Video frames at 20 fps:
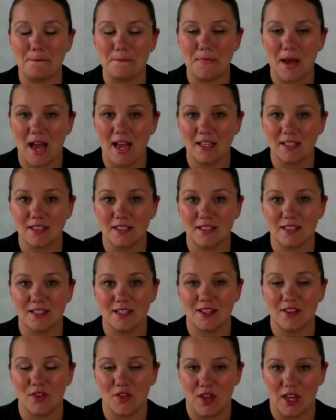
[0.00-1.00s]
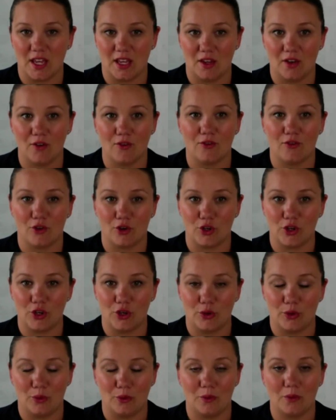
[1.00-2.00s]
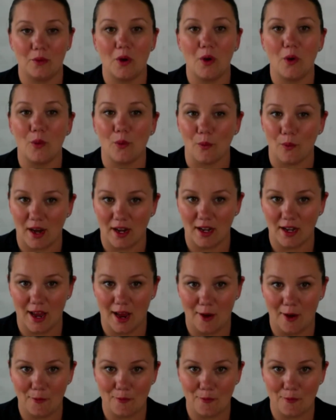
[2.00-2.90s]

best thing for you right now.